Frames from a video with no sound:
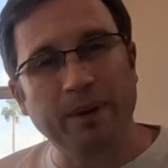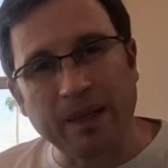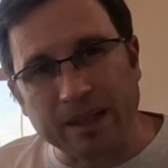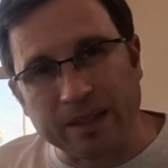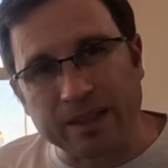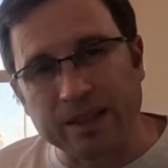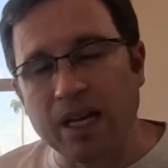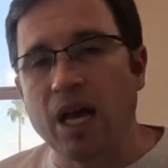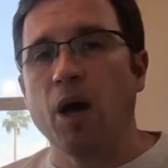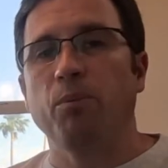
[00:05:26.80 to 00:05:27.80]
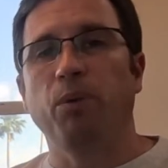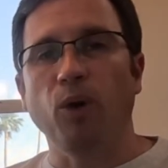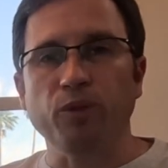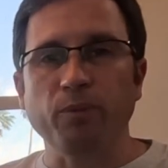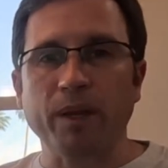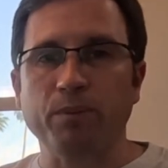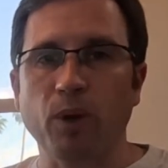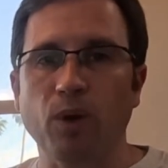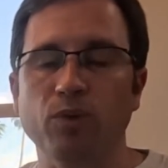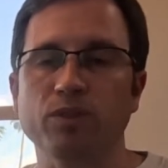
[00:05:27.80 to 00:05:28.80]
But both Mac
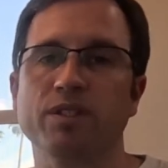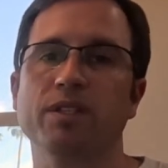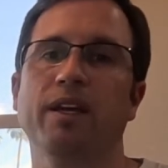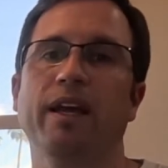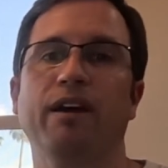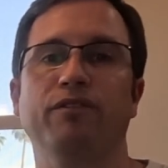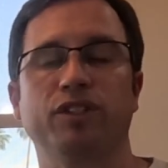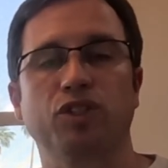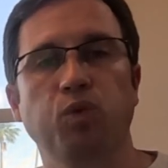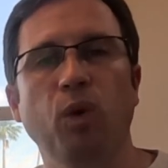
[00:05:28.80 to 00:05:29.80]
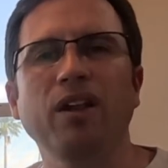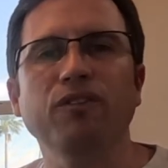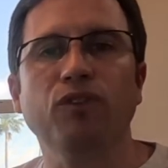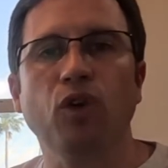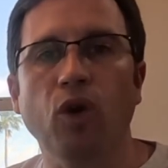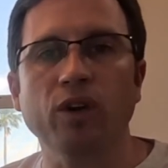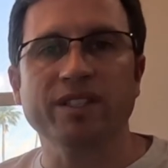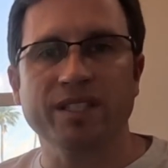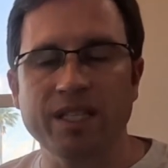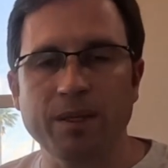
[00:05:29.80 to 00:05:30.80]
Pros have a twelve core
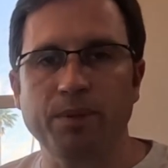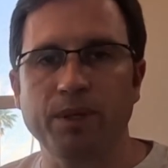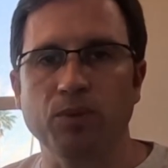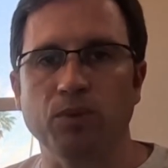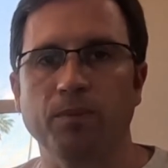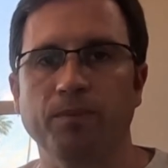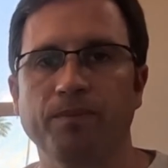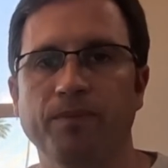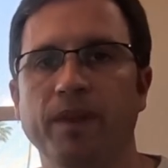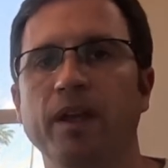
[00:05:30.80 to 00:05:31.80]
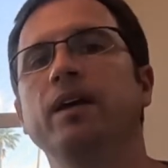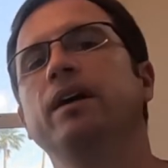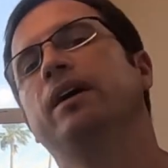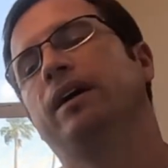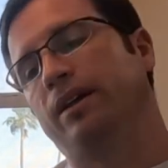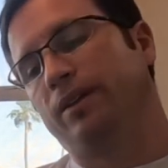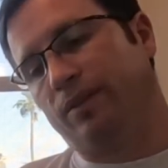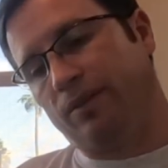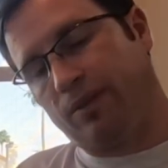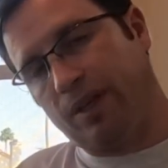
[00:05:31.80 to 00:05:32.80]
C P U.
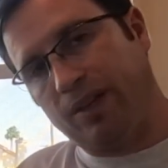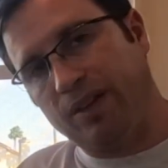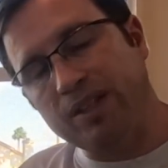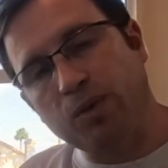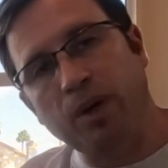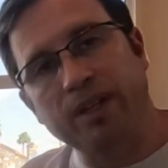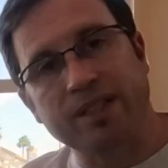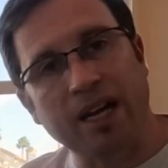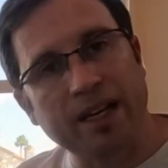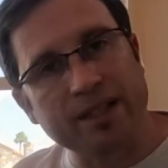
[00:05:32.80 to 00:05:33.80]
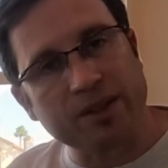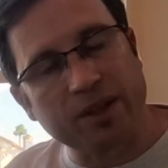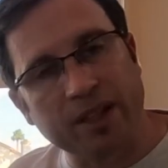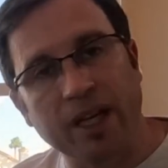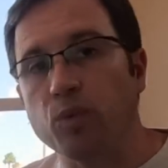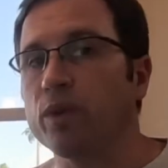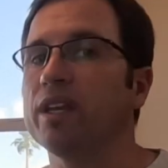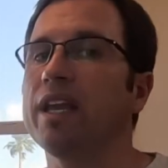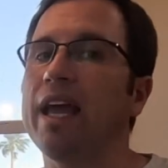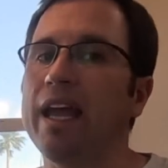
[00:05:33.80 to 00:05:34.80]
And this one is the highest you can get with
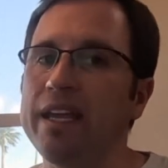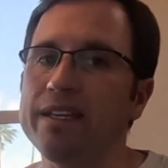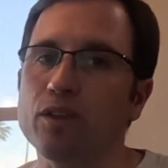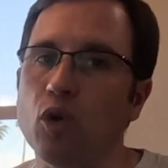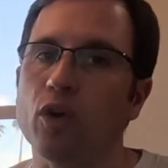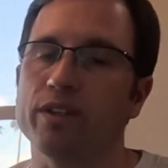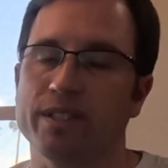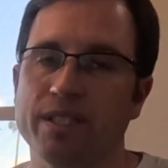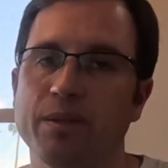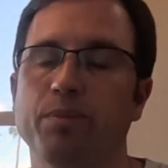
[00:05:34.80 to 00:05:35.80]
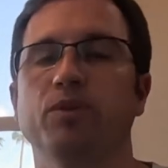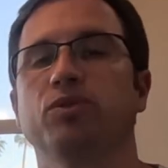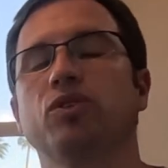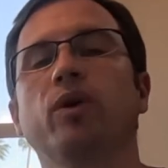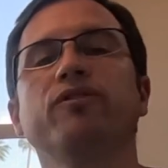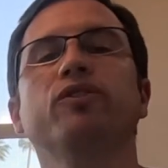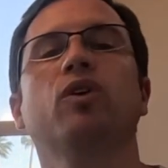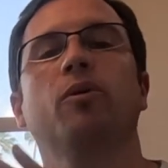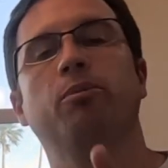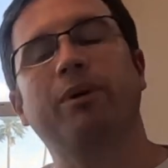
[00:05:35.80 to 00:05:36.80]
an eight core C P U. So if you
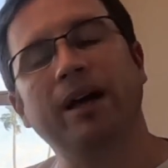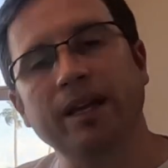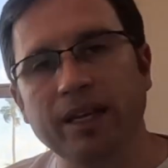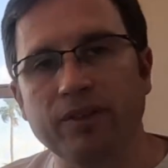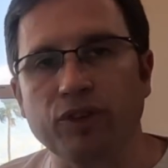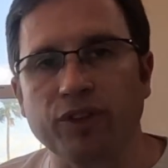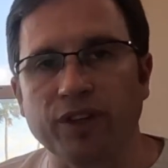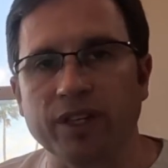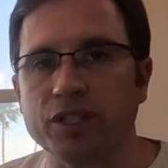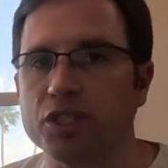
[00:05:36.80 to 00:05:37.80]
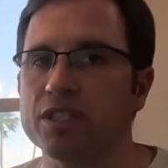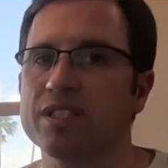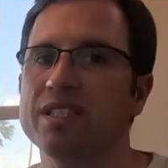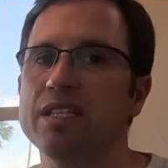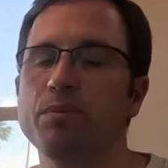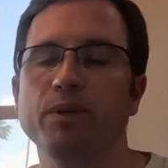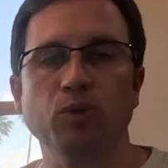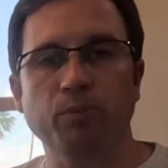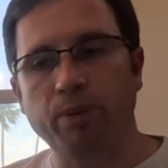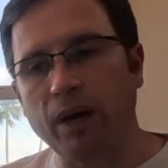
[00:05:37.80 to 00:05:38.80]
combine everything in just C P
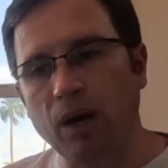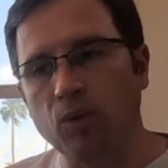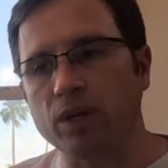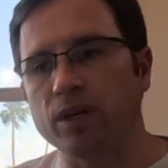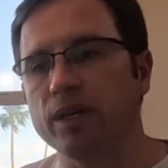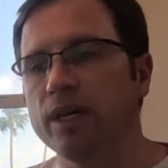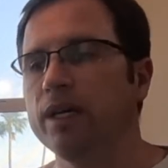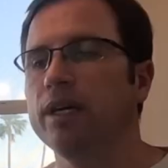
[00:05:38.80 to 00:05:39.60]
U power,